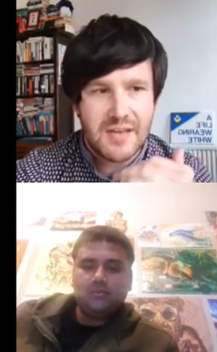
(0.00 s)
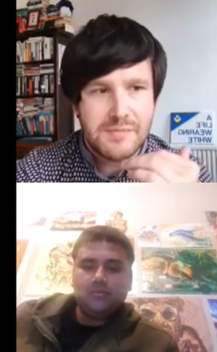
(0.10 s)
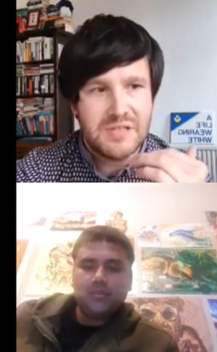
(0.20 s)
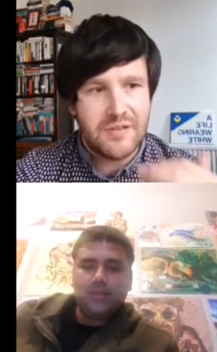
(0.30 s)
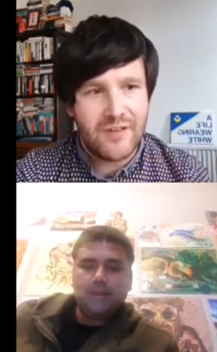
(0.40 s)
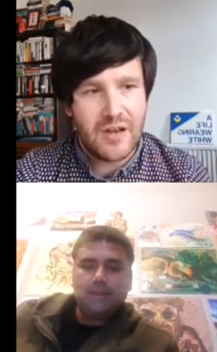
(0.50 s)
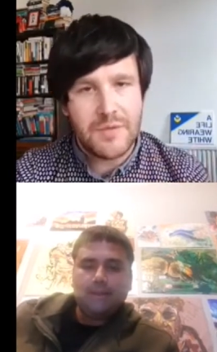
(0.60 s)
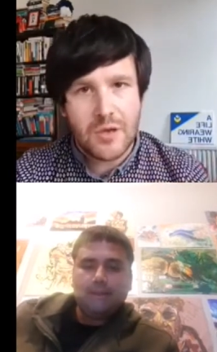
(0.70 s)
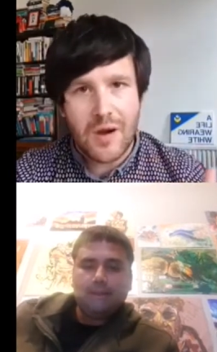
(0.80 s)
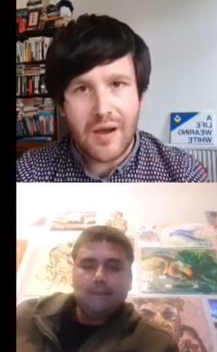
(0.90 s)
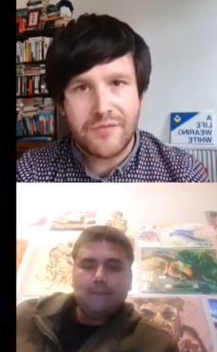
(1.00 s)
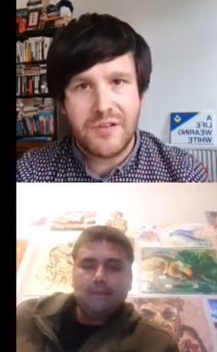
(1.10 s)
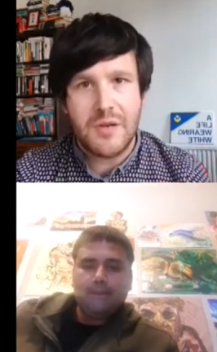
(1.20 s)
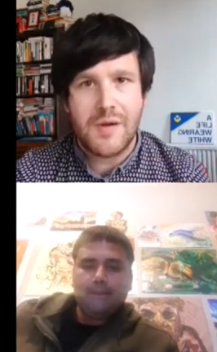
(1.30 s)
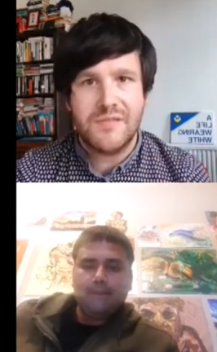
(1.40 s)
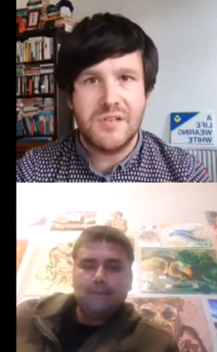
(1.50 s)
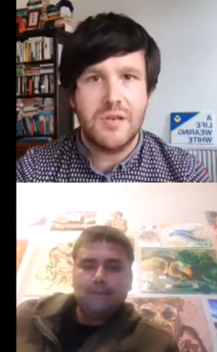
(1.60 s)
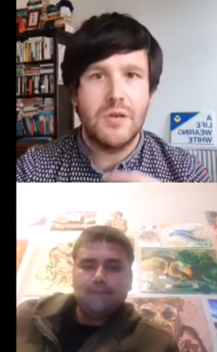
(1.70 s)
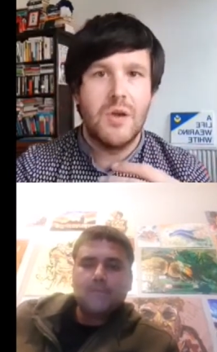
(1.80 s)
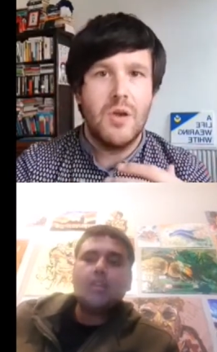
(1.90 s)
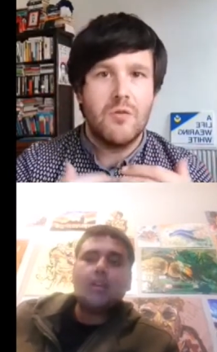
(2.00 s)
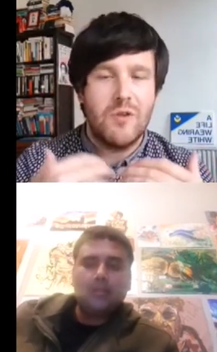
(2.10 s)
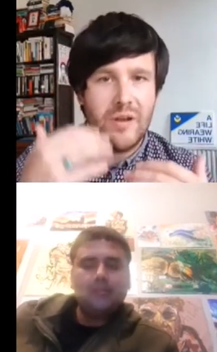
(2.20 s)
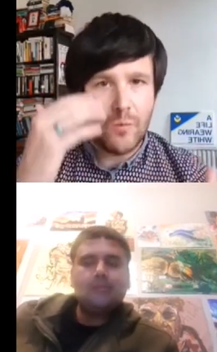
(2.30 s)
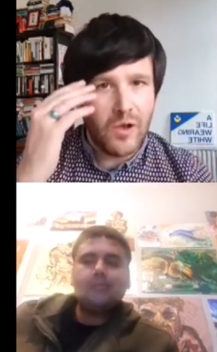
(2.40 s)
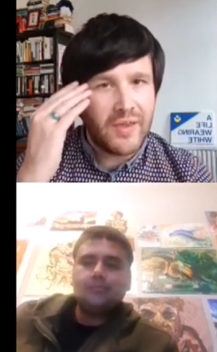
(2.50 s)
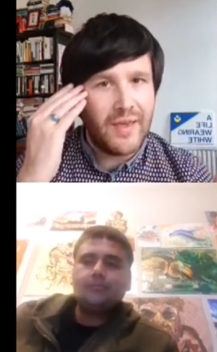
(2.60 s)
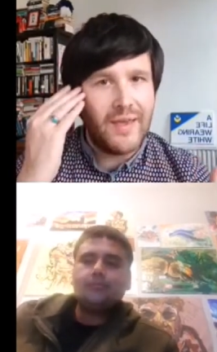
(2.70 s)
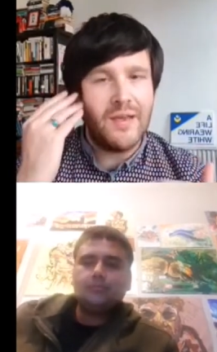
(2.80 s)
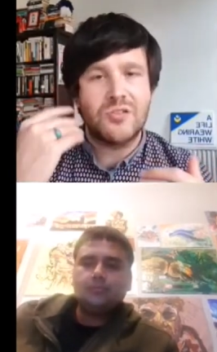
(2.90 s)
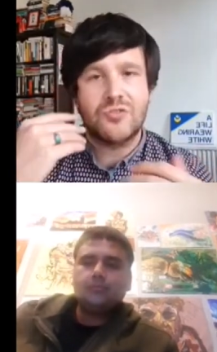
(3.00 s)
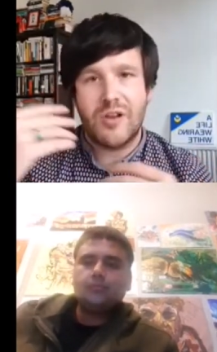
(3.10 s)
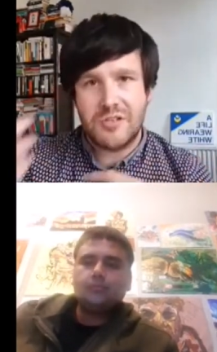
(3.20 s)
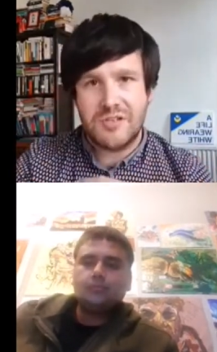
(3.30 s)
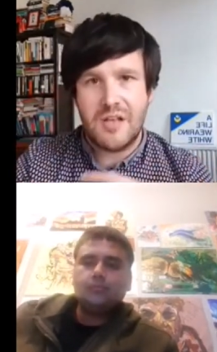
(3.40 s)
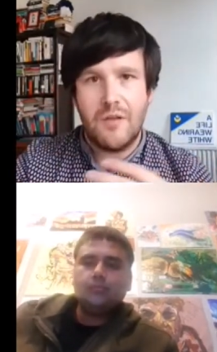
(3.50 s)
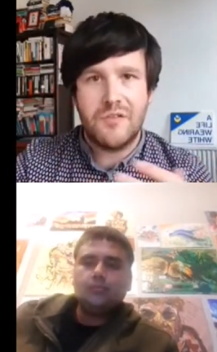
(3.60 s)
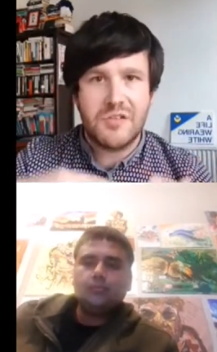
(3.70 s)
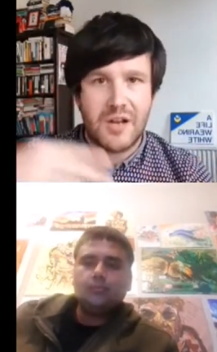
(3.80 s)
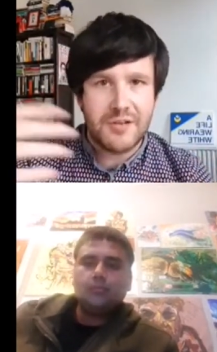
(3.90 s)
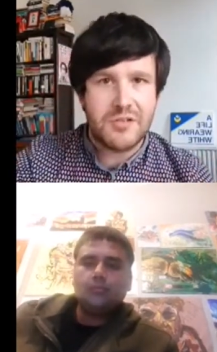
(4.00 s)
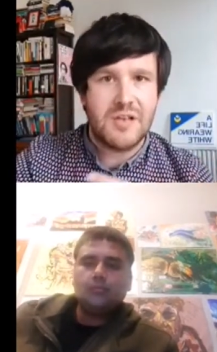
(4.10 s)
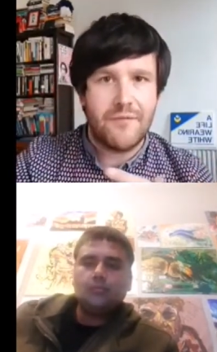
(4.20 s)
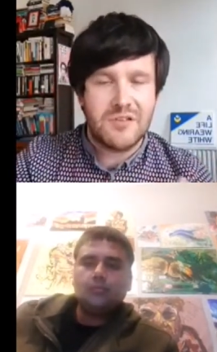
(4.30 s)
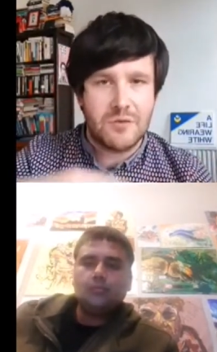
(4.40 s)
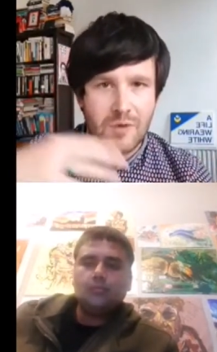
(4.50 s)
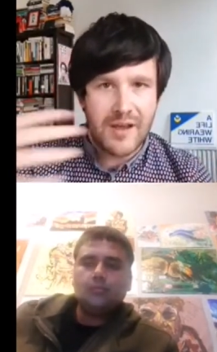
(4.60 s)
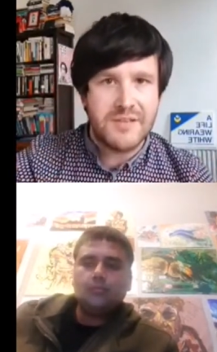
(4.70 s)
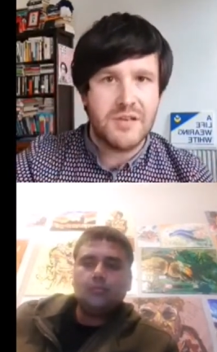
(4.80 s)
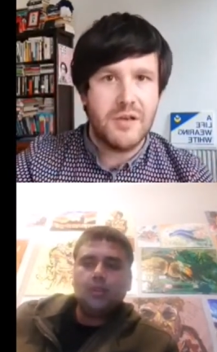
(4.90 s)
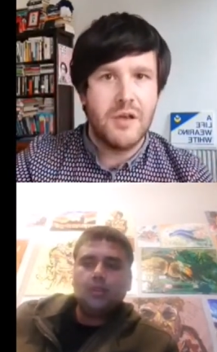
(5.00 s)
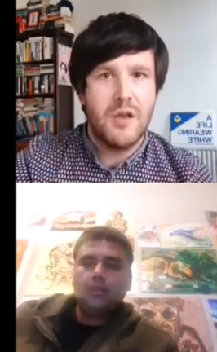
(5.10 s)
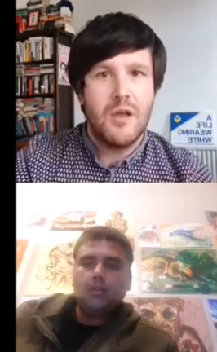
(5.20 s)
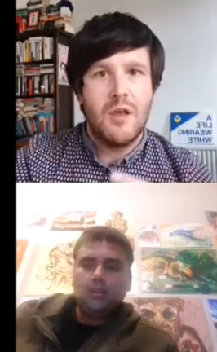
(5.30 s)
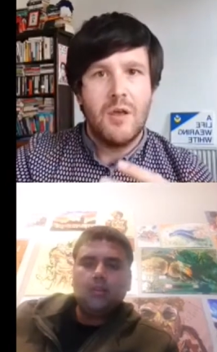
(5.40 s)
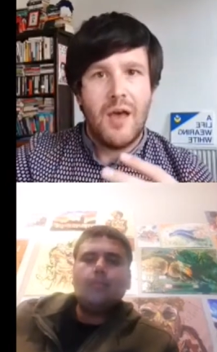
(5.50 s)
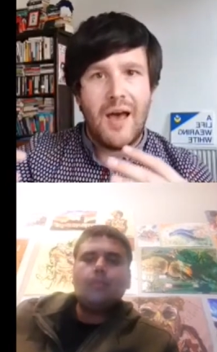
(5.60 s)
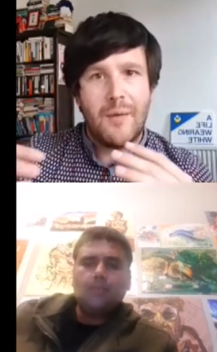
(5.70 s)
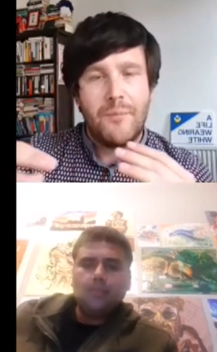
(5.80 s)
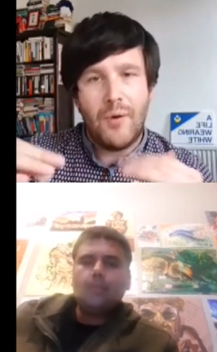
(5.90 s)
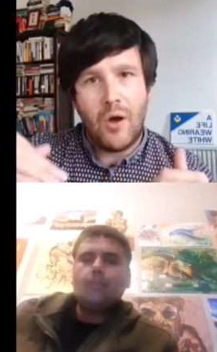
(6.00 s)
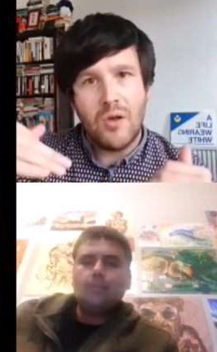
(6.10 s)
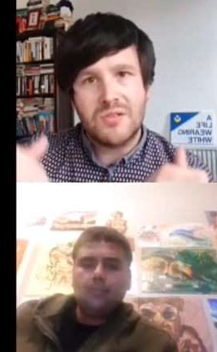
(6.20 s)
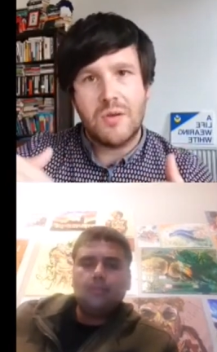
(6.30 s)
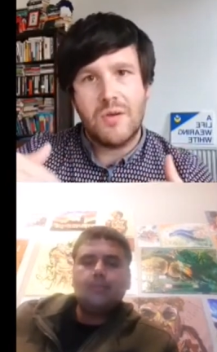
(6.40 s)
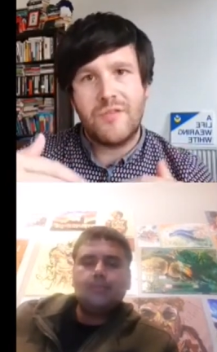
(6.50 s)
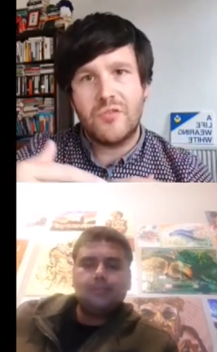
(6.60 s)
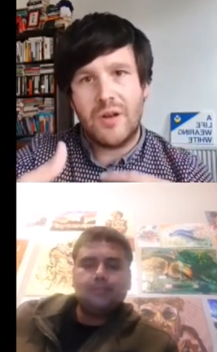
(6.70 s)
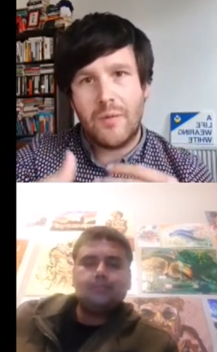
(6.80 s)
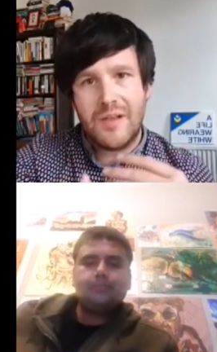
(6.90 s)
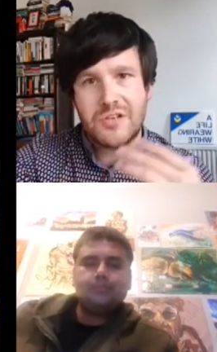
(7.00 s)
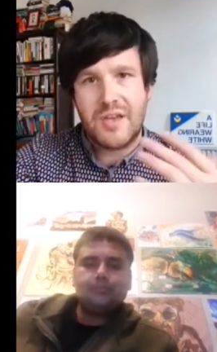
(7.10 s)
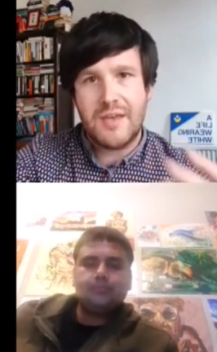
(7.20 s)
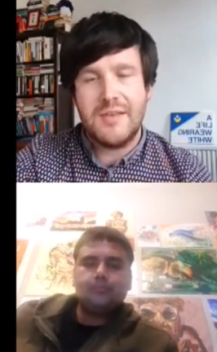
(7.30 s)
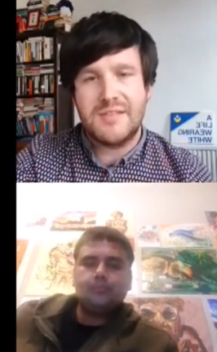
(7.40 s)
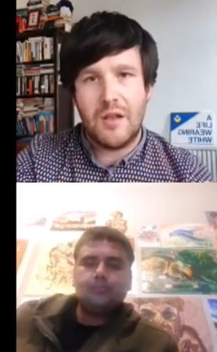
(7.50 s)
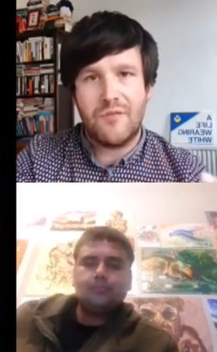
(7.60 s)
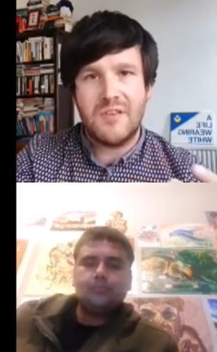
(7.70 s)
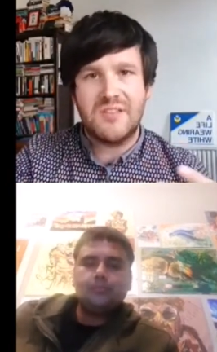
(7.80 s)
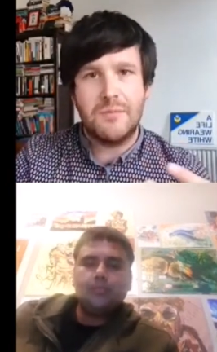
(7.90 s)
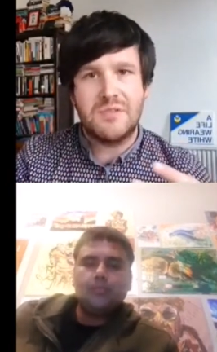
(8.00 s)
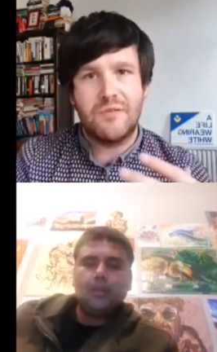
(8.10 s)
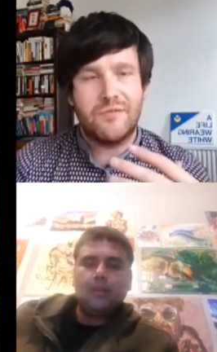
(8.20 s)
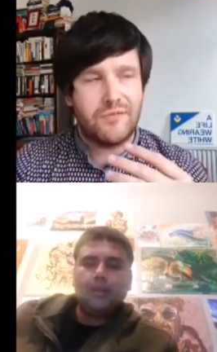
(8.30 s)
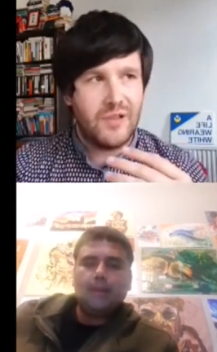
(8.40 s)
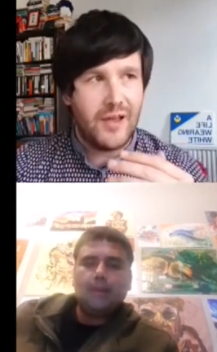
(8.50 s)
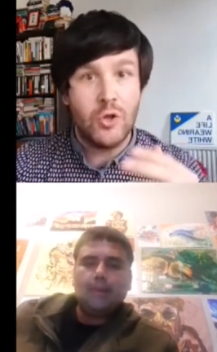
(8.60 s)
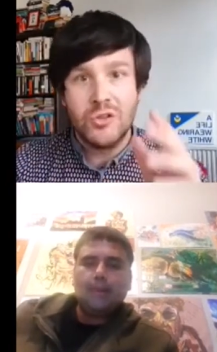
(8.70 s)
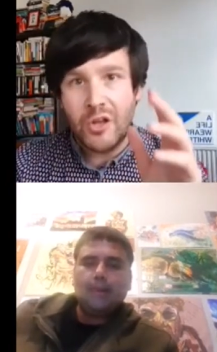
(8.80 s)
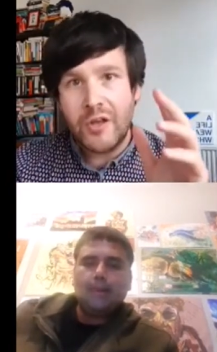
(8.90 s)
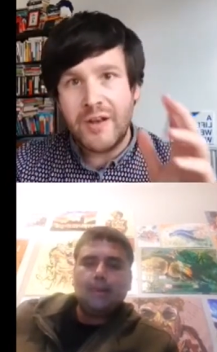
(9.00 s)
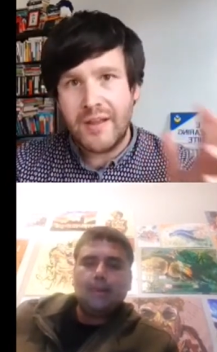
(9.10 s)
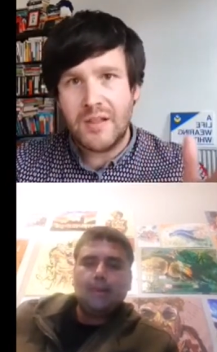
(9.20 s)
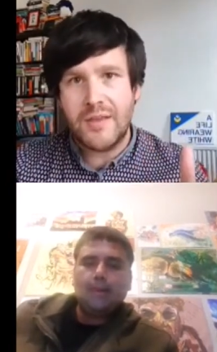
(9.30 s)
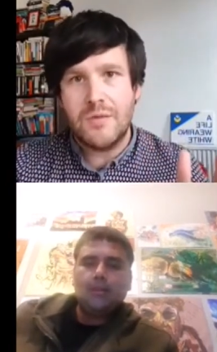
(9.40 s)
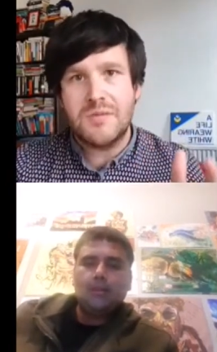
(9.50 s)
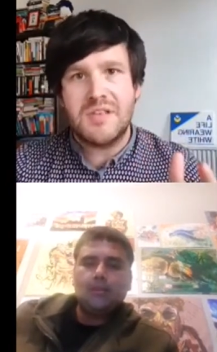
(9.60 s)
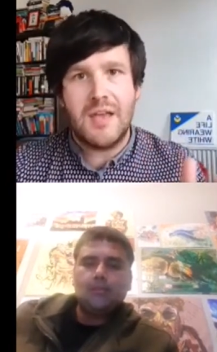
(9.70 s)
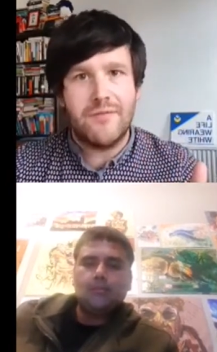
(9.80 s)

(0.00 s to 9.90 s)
Speaker 1: to develop your craft and you have to really work at it and stretch yourself and challenge yourself as a writer. But also, if you're trying to educate yourself in terms of like unlearning, like you say,